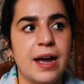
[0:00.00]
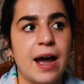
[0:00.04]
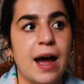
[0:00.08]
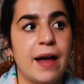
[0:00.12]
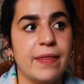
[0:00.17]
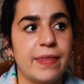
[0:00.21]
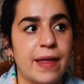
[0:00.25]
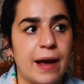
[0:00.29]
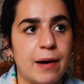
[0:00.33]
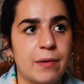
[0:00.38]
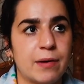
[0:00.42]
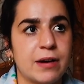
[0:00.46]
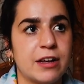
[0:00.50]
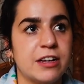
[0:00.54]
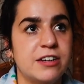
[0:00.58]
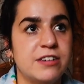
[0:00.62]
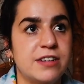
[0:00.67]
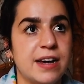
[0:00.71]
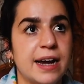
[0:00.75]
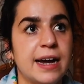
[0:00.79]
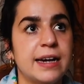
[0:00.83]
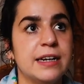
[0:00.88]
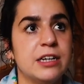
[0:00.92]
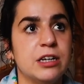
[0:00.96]
and that
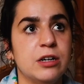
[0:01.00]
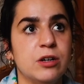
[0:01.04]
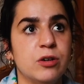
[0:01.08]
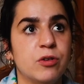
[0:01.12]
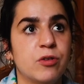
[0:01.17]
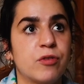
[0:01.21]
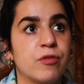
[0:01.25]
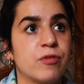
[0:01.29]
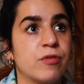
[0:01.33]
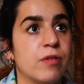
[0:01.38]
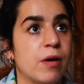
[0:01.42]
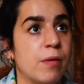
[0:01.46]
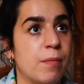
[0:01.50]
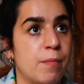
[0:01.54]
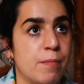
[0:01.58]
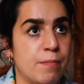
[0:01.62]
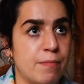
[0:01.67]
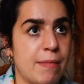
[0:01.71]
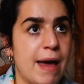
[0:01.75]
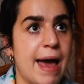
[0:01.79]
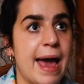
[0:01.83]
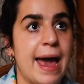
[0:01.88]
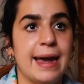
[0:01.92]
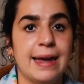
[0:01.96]
continued from
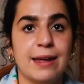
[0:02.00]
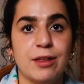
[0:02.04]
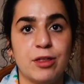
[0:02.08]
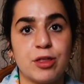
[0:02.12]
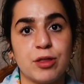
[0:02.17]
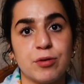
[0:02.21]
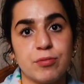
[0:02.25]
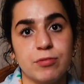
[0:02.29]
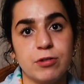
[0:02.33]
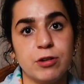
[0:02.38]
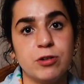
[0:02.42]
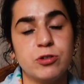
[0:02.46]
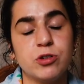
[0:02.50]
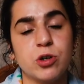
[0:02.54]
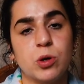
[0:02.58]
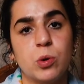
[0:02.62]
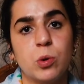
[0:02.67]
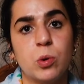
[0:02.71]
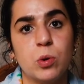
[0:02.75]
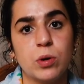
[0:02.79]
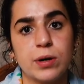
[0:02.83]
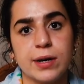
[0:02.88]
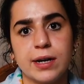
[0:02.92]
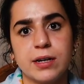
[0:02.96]
May through to
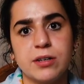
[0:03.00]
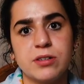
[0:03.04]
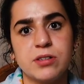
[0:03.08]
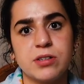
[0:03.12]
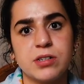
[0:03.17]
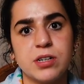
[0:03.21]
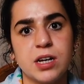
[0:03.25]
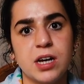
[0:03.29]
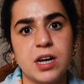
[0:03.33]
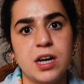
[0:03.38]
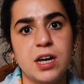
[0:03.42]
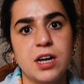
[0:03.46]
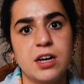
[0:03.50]
August.